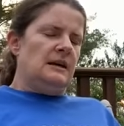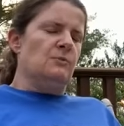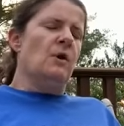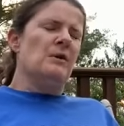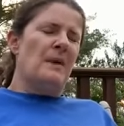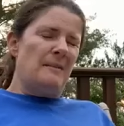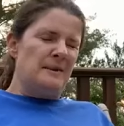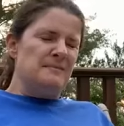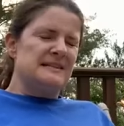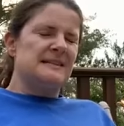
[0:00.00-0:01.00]
and what we might
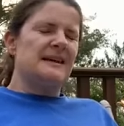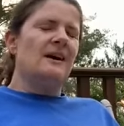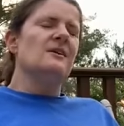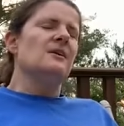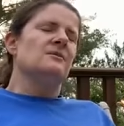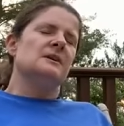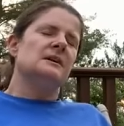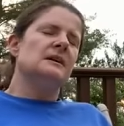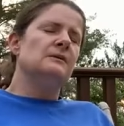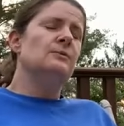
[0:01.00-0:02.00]
be missing out on
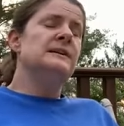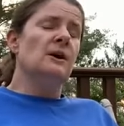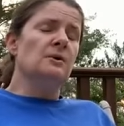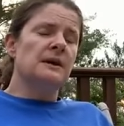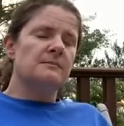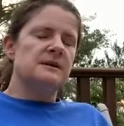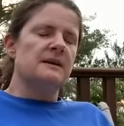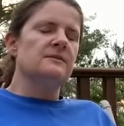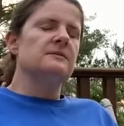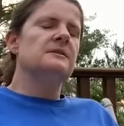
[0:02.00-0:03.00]
if we don't come
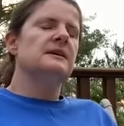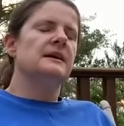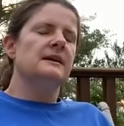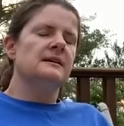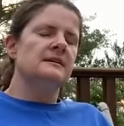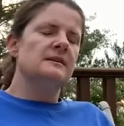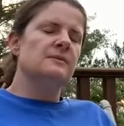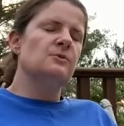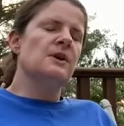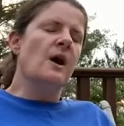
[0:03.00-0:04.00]
together and
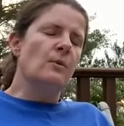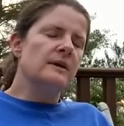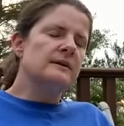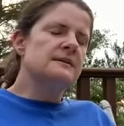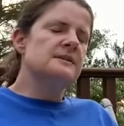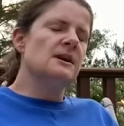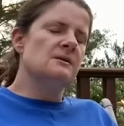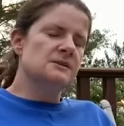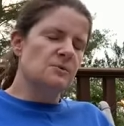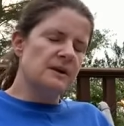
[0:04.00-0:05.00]
if we're not willing to
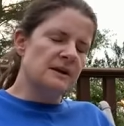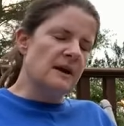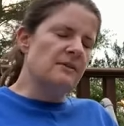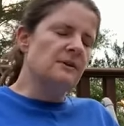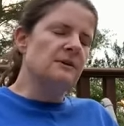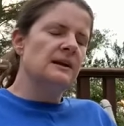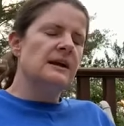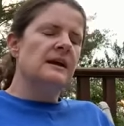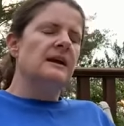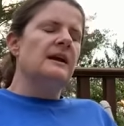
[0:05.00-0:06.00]
talk to one another
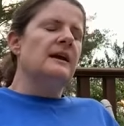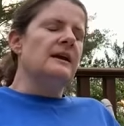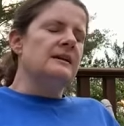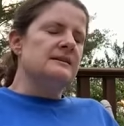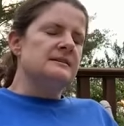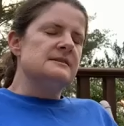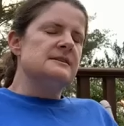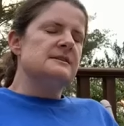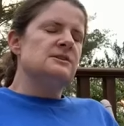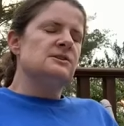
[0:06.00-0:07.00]

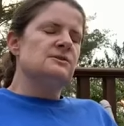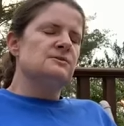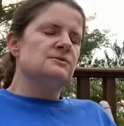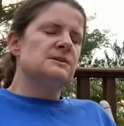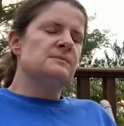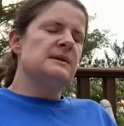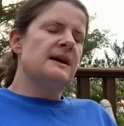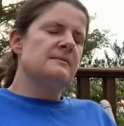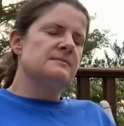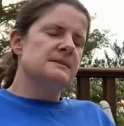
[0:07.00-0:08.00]
and to
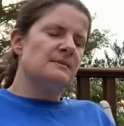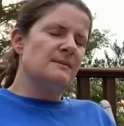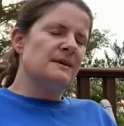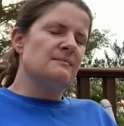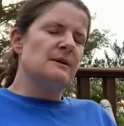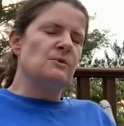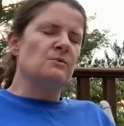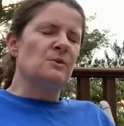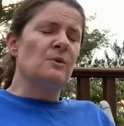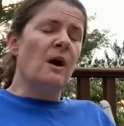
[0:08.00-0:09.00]
sometimes maybe admit
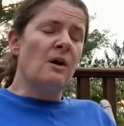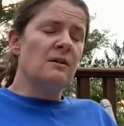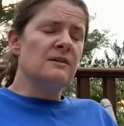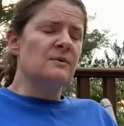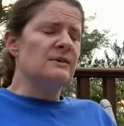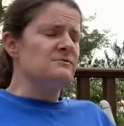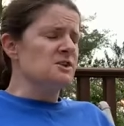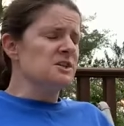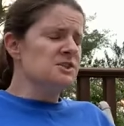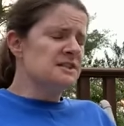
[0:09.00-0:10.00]
when we're wrong, that we've
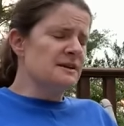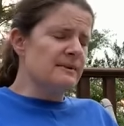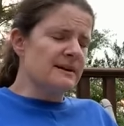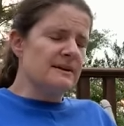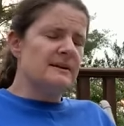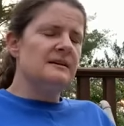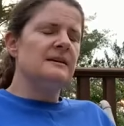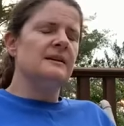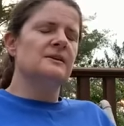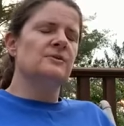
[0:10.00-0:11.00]
judged somebody
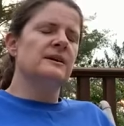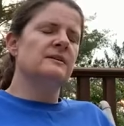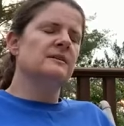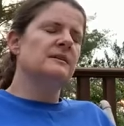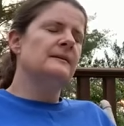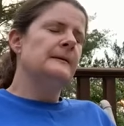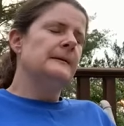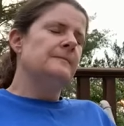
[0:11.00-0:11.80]
incorrectly.